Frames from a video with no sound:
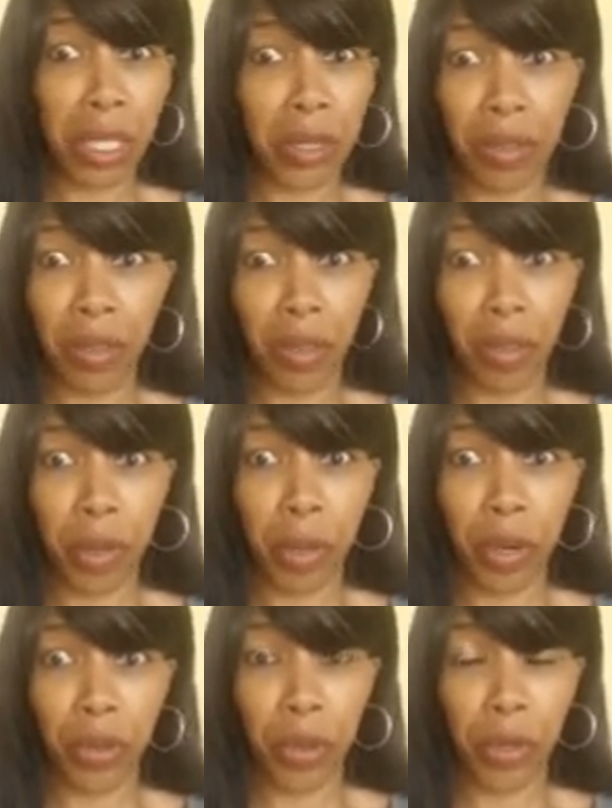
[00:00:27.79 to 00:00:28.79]
They don't even have to be
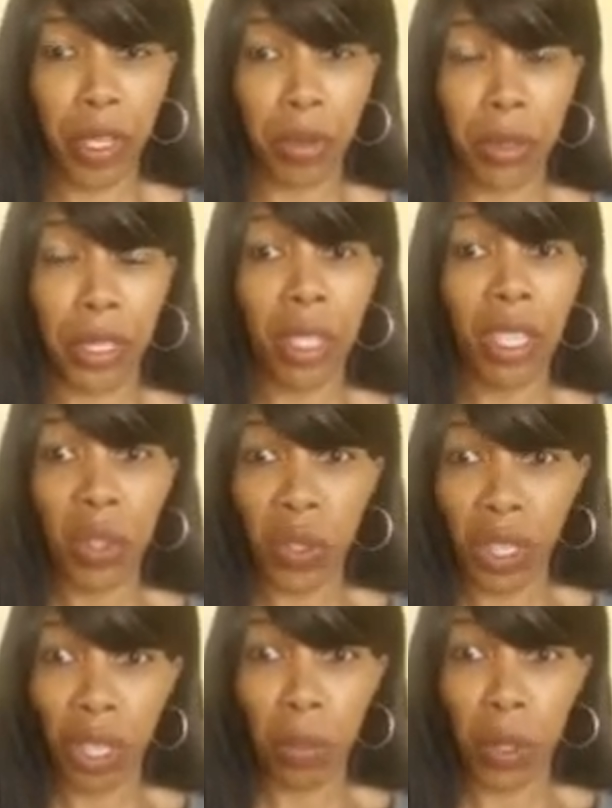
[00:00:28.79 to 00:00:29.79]
part of your company. You
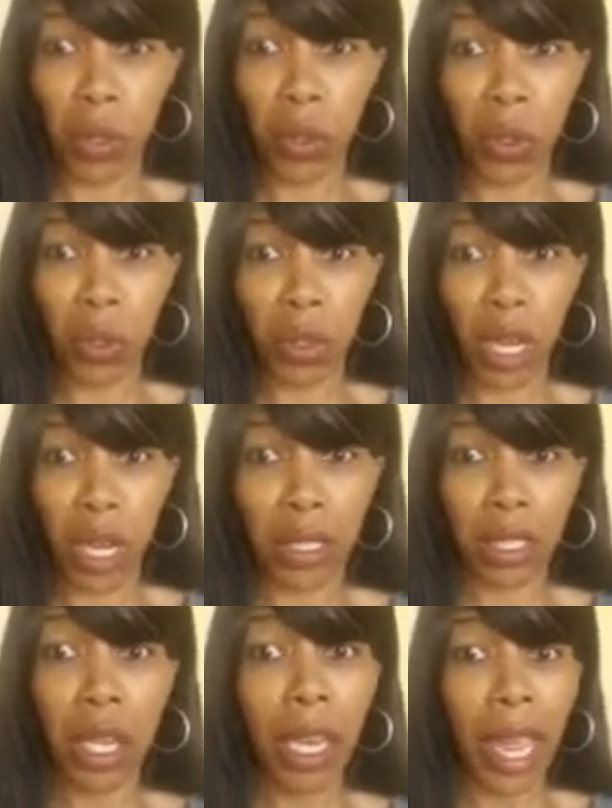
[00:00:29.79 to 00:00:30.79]
can upload Google
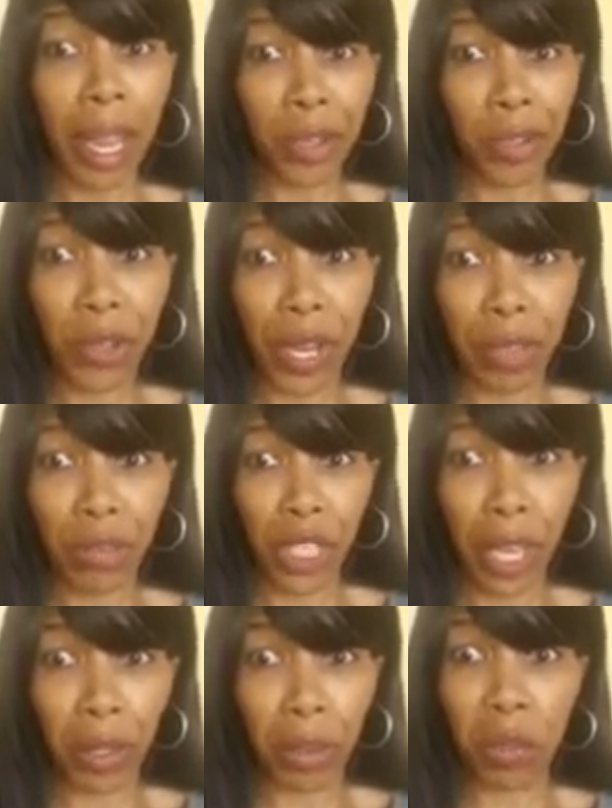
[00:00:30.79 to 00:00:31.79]
Docs and you can have
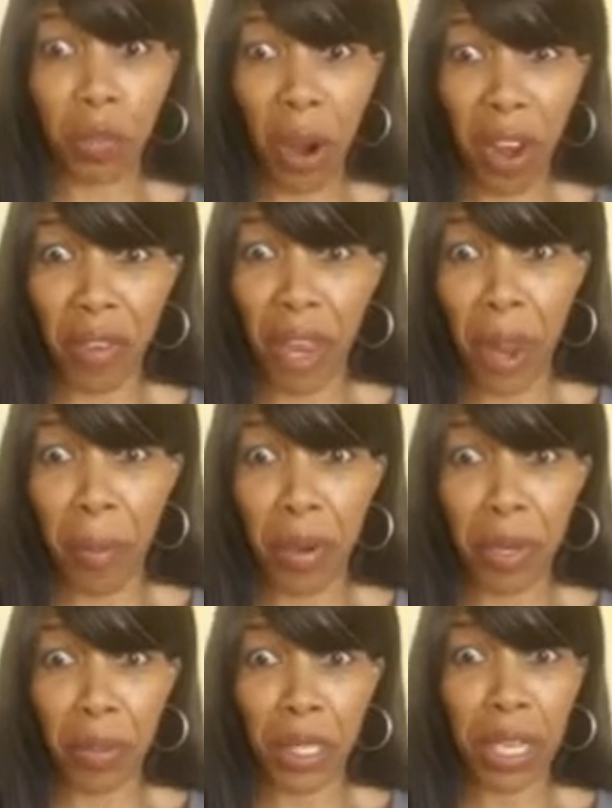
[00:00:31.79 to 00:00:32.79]
channels, private and
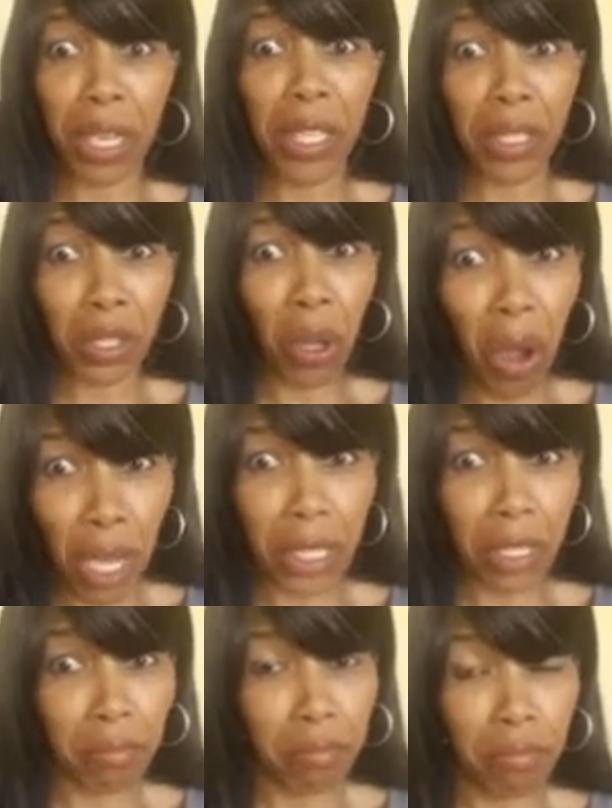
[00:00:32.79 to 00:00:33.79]
public. It's
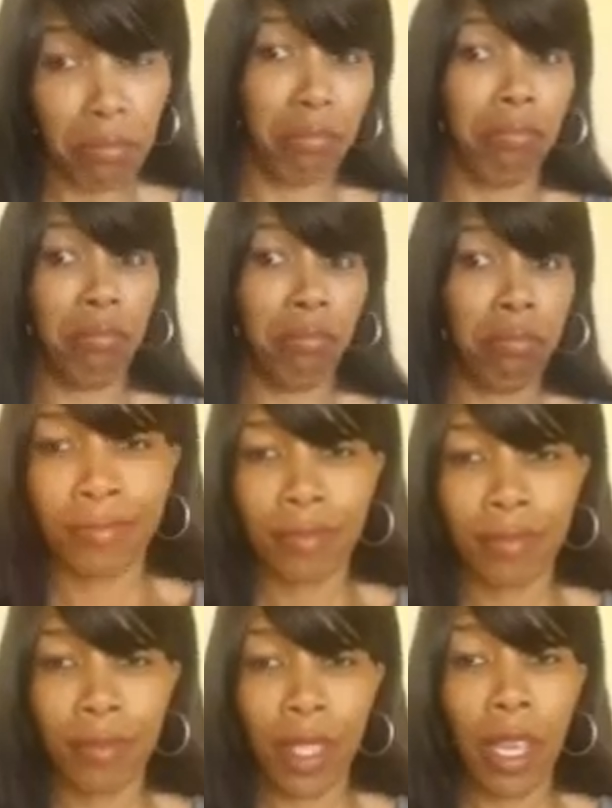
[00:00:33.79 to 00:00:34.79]
awesome.
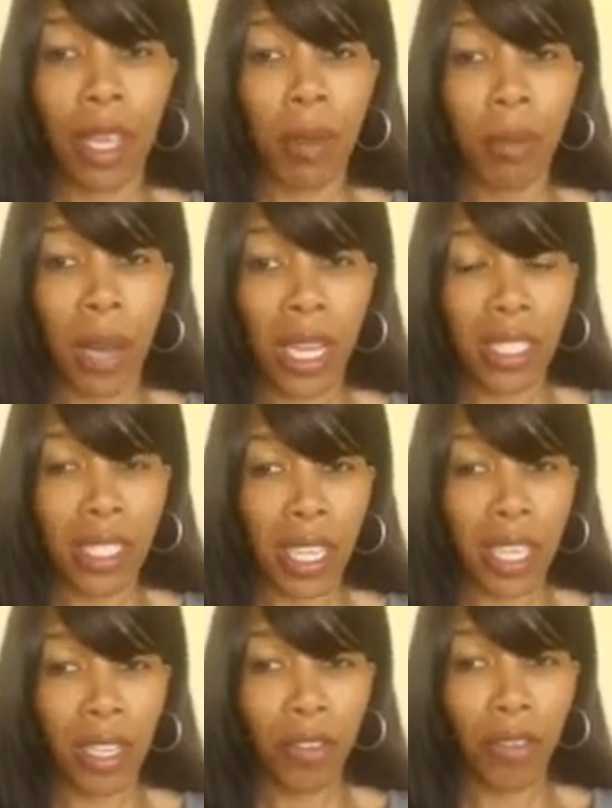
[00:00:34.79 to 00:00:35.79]
My
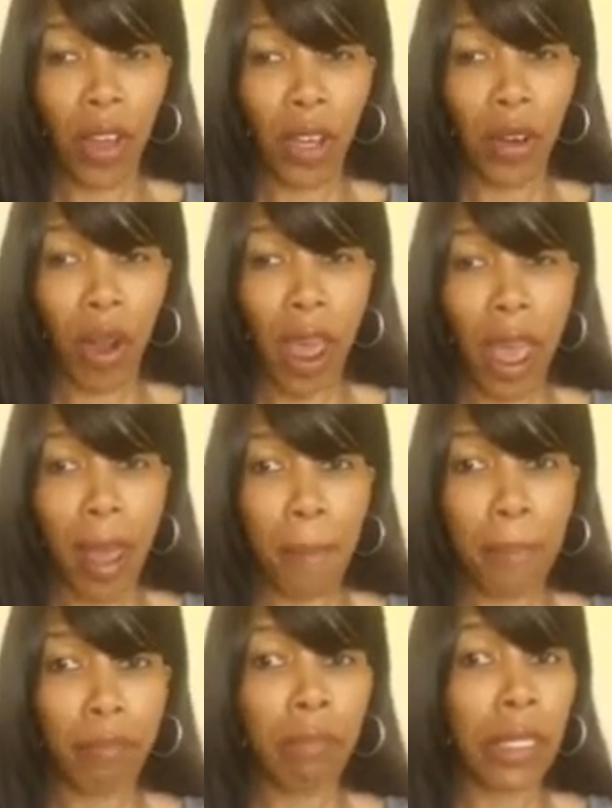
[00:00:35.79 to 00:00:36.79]
second and final app
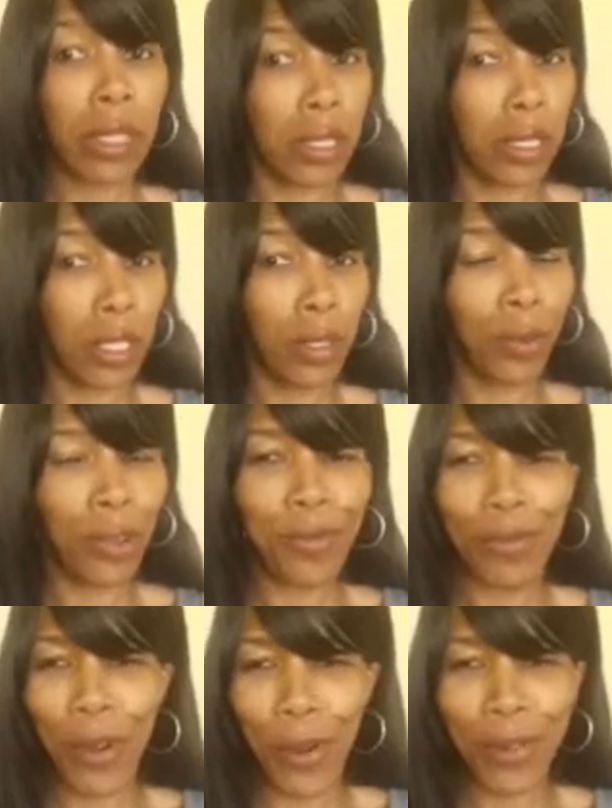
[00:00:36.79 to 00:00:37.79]
is The Secret.
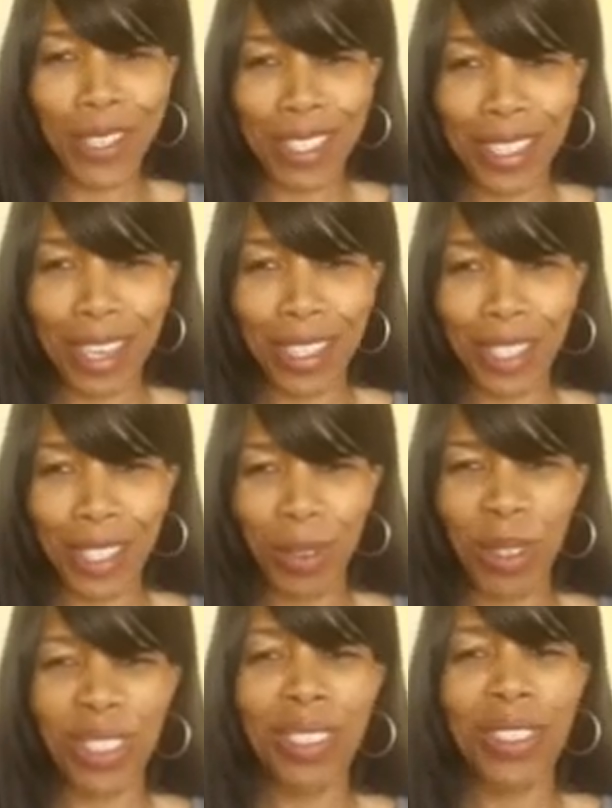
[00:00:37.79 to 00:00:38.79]
No, it's not a
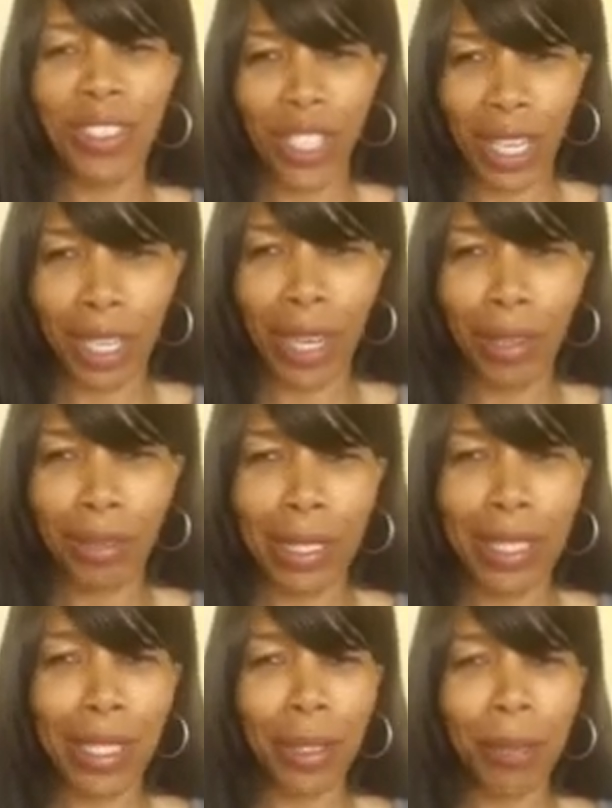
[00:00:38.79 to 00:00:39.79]
secret. Check it out.
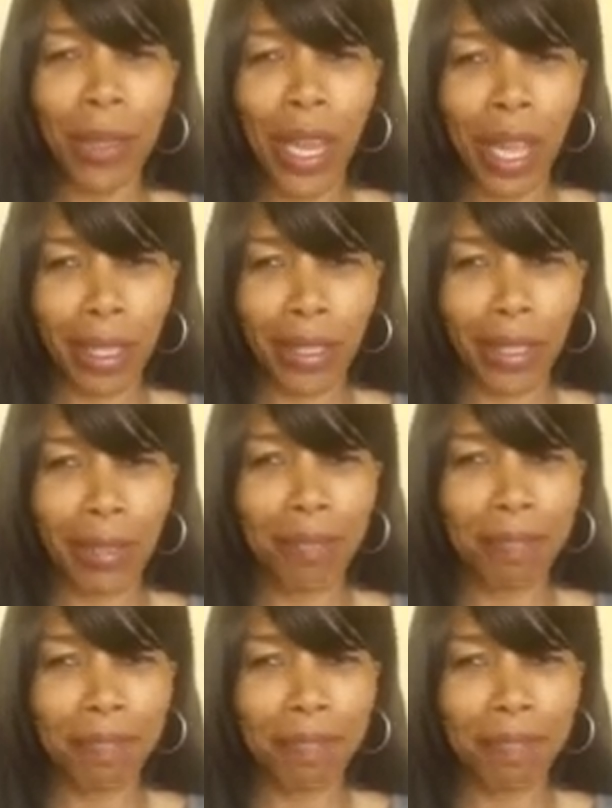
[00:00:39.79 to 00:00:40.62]
It's up next.